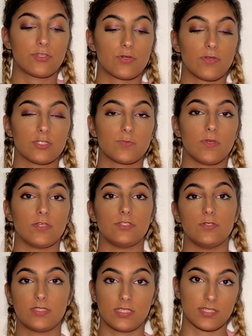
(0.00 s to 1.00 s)
choice was
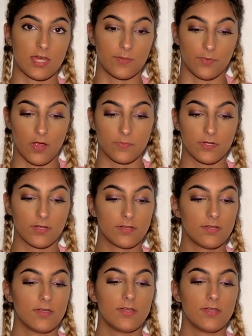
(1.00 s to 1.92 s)
UC Santa Barbara.